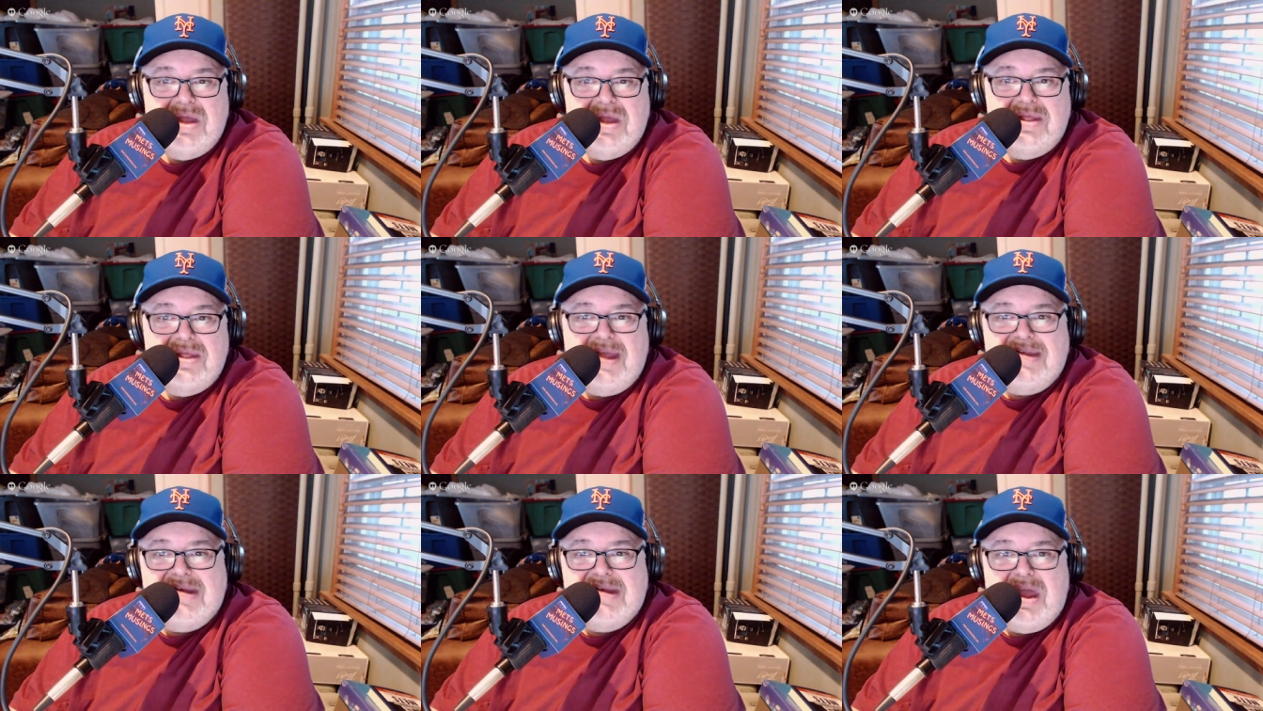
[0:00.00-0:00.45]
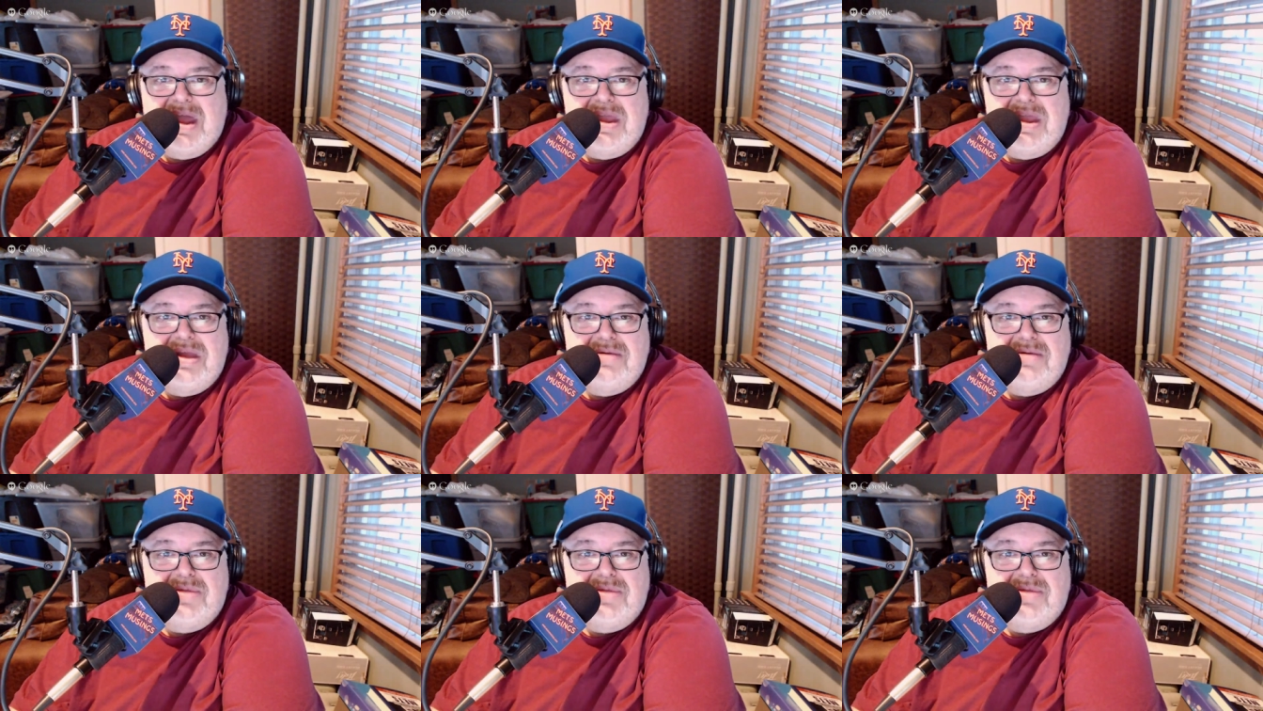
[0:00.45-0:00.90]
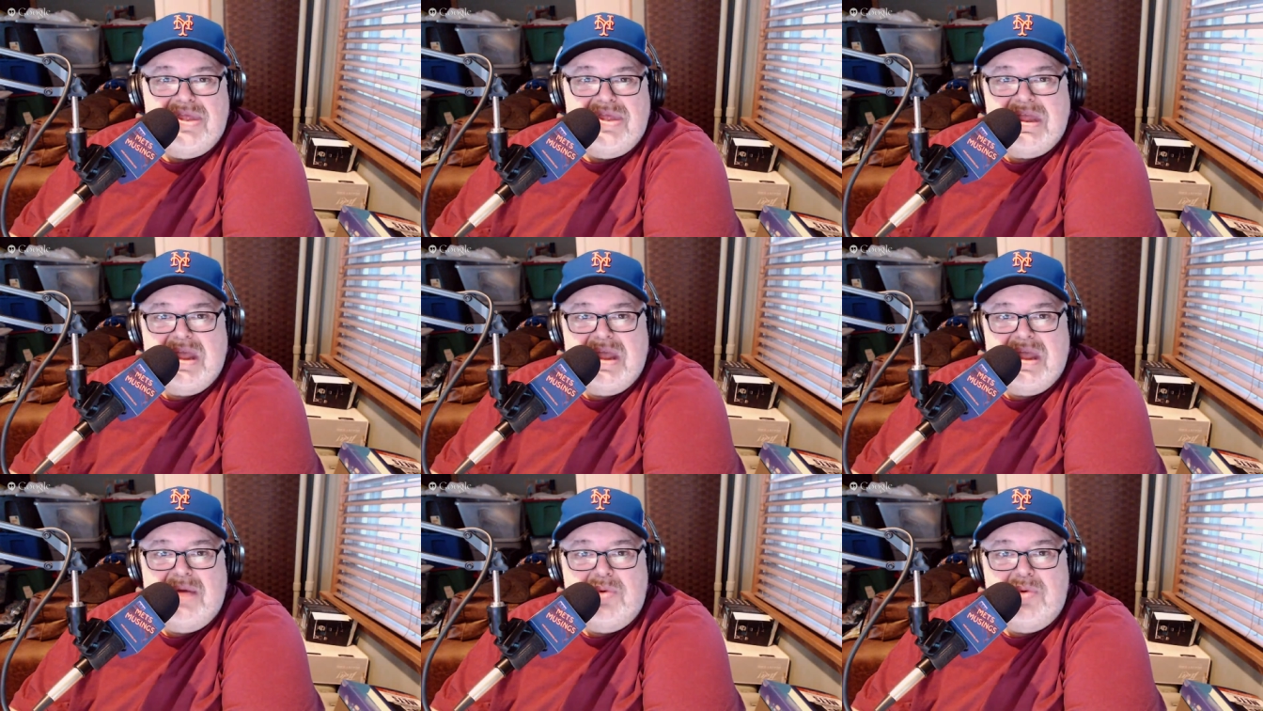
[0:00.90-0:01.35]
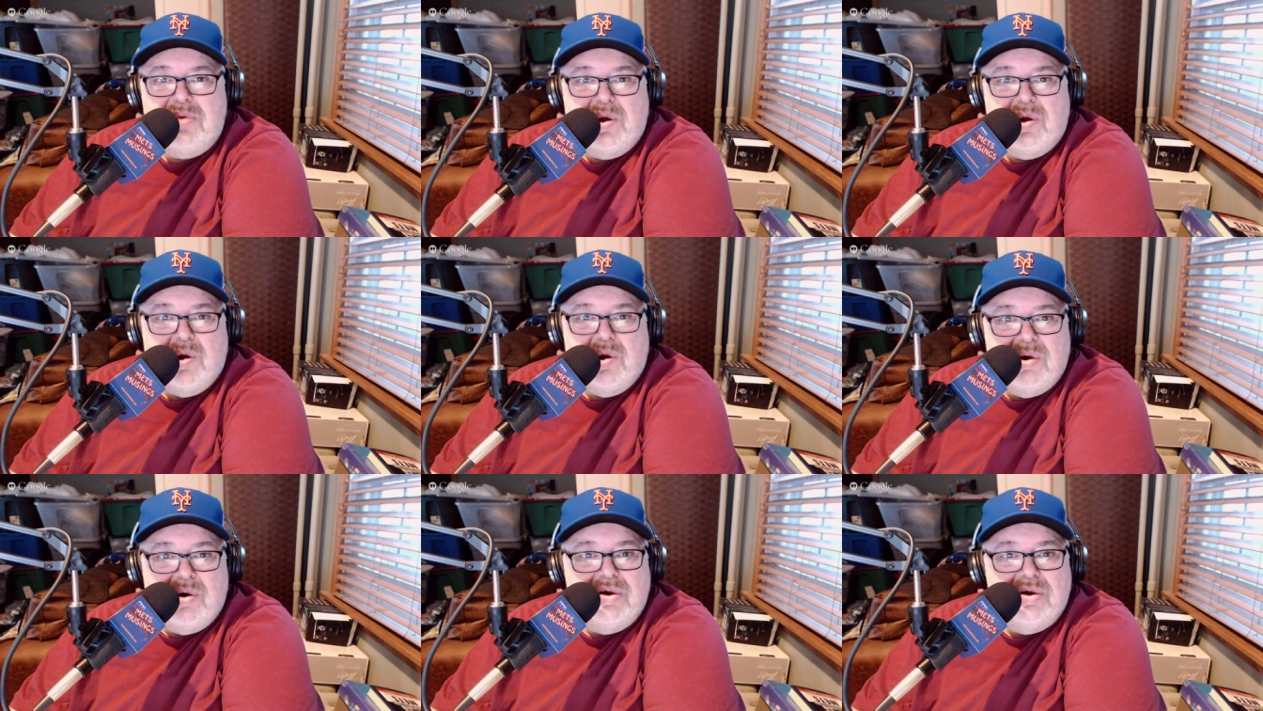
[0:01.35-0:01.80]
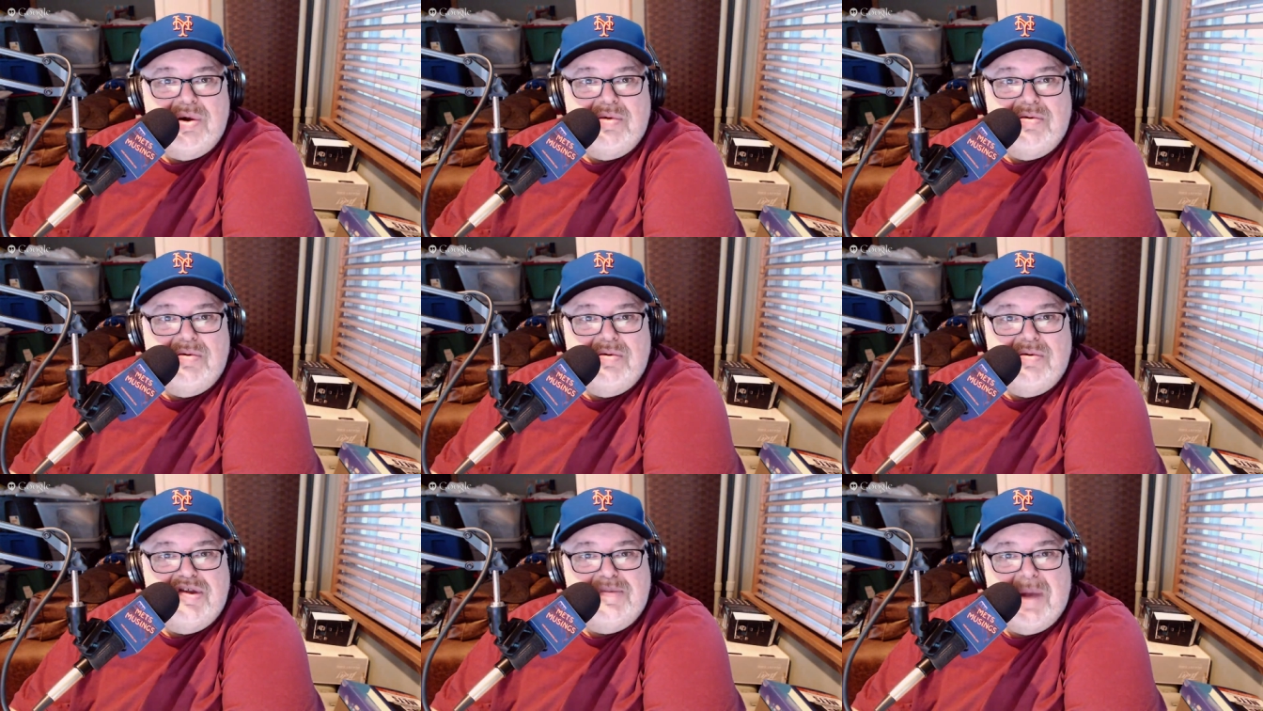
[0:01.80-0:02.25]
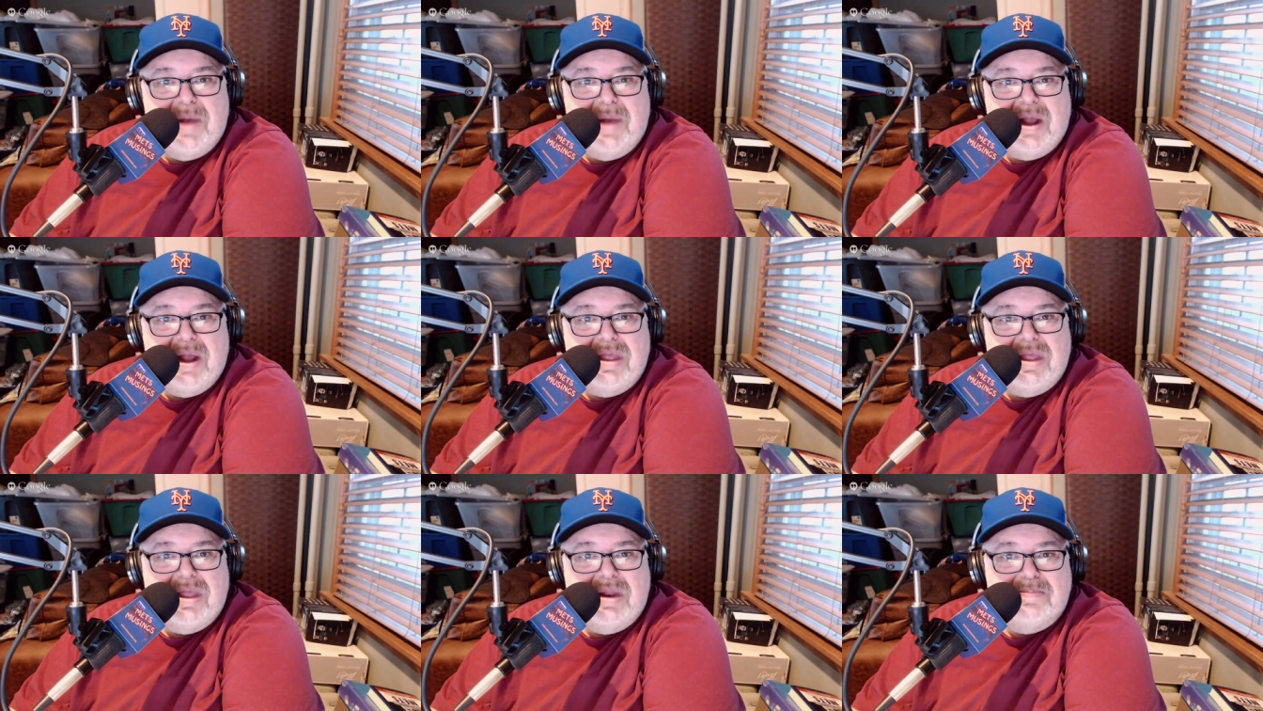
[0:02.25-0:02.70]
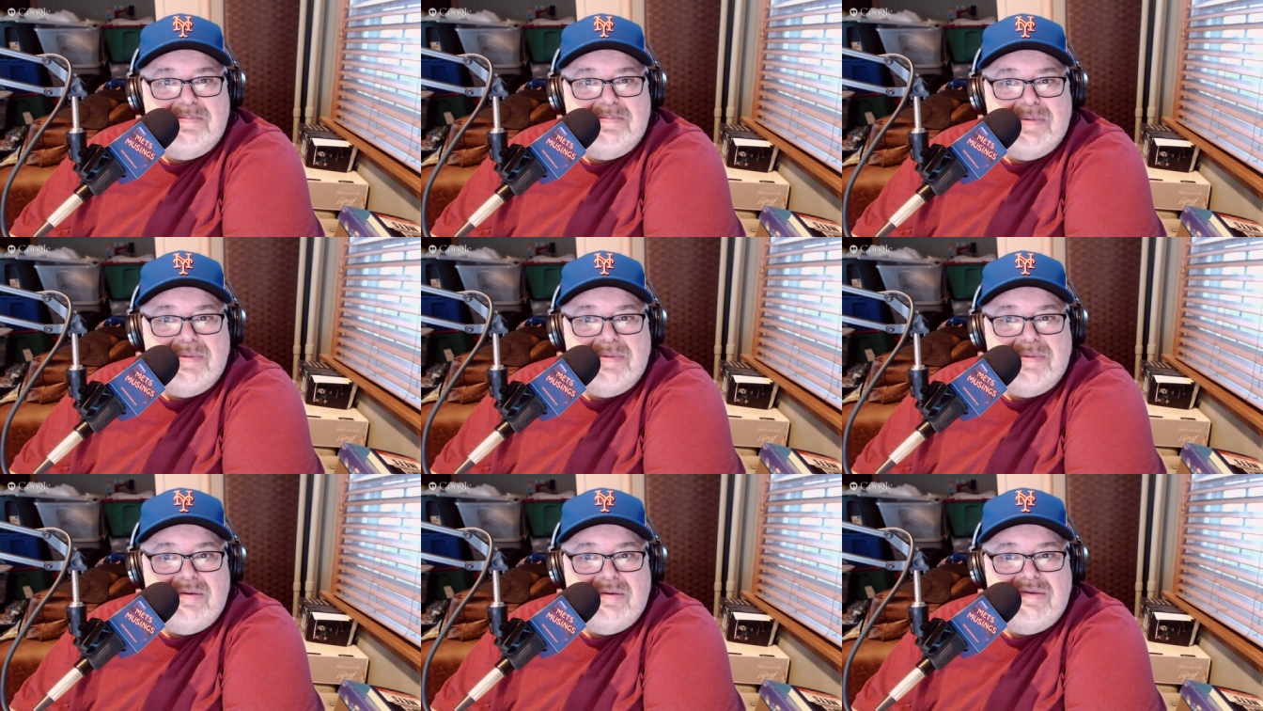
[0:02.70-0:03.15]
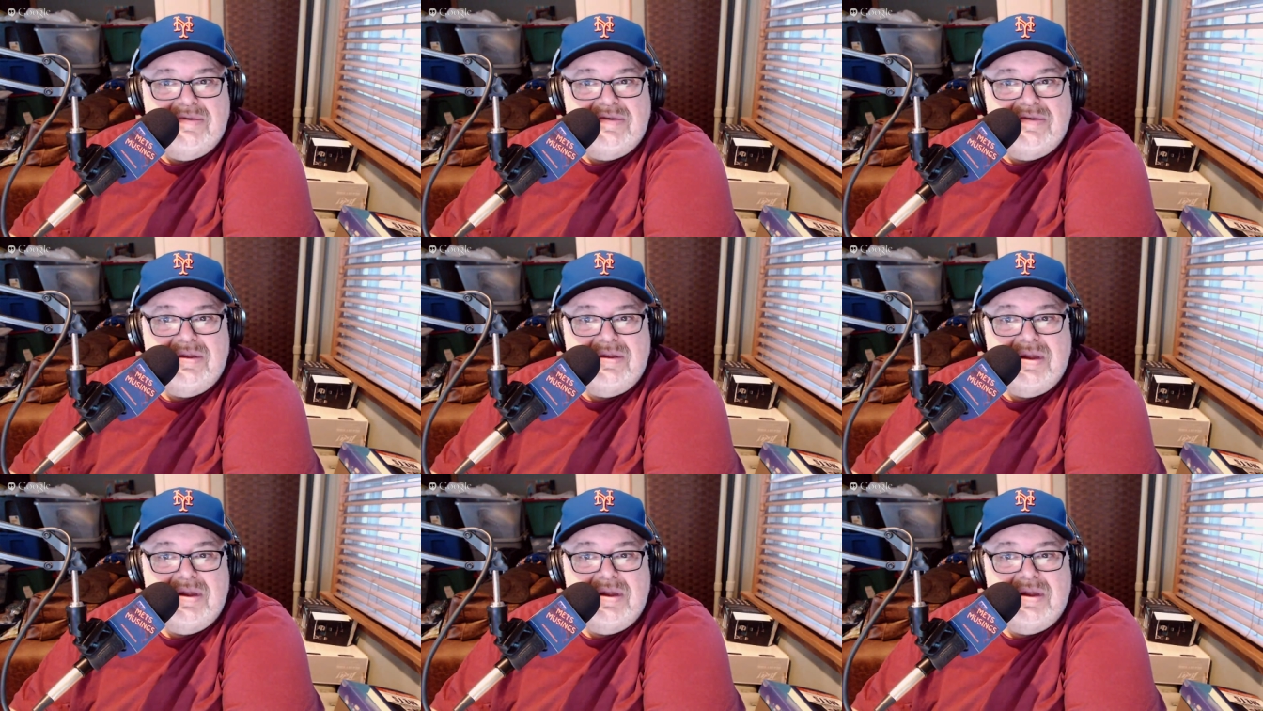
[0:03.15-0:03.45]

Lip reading: You would think that would garner respect to the players, and